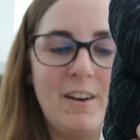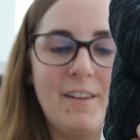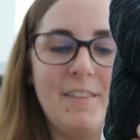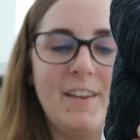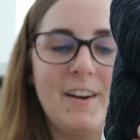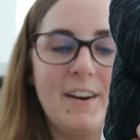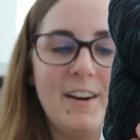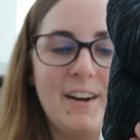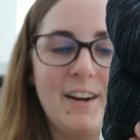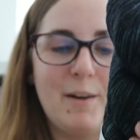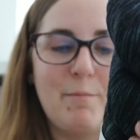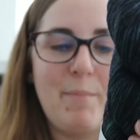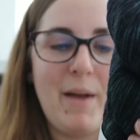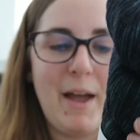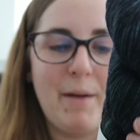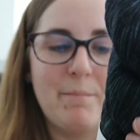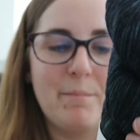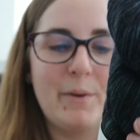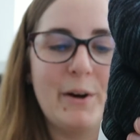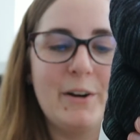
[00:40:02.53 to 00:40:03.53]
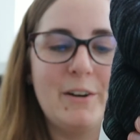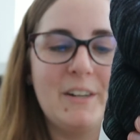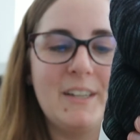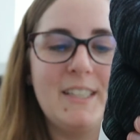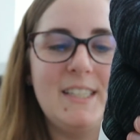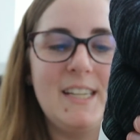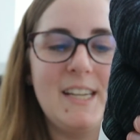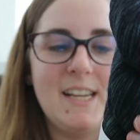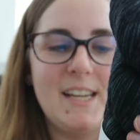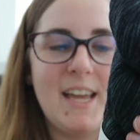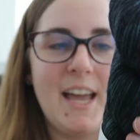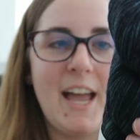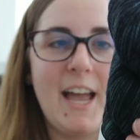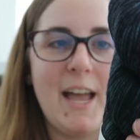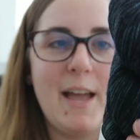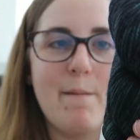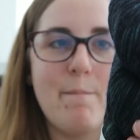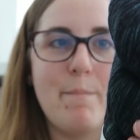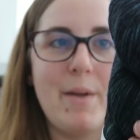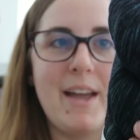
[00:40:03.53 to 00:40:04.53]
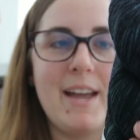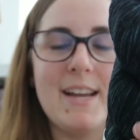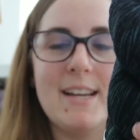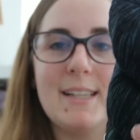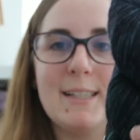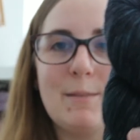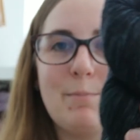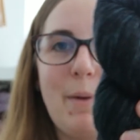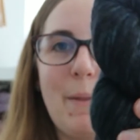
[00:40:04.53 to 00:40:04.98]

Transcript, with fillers: on her Pembroke DK base,